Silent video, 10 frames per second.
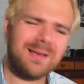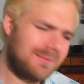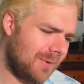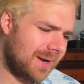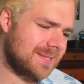
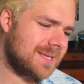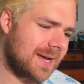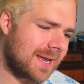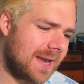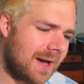Wait a
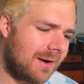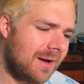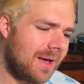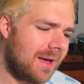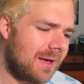second now.
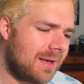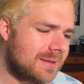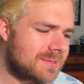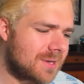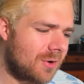
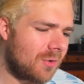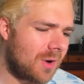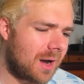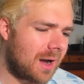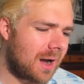So
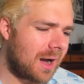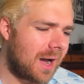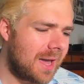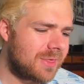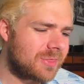
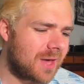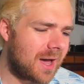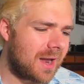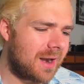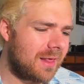I
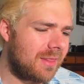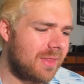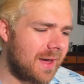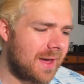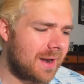thought
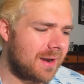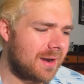that